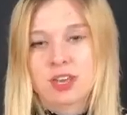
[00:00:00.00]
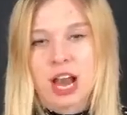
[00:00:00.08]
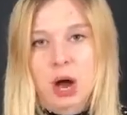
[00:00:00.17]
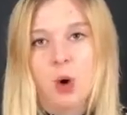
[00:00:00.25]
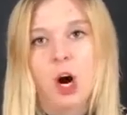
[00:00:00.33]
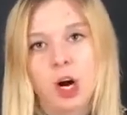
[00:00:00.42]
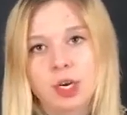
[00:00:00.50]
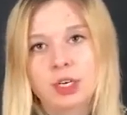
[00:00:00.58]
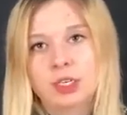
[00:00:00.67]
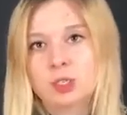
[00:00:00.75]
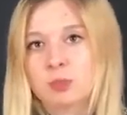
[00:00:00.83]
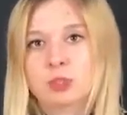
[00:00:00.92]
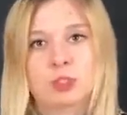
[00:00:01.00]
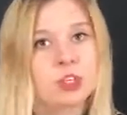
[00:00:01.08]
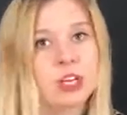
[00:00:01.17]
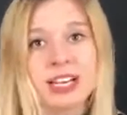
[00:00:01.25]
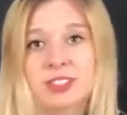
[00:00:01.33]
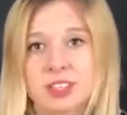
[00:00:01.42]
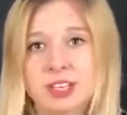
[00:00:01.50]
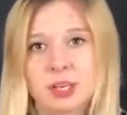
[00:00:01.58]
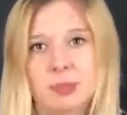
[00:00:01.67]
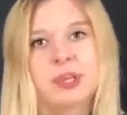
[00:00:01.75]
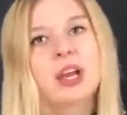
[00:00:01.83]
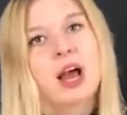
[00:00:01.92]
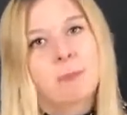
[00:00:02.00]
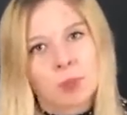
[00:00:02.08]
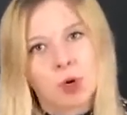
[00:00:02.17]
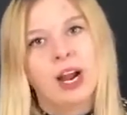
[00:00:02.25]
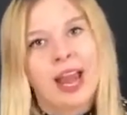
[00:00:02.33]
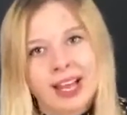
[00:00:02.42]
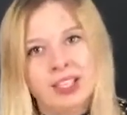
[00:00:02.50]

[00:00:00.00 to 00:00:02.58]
that our organism is not acidic but more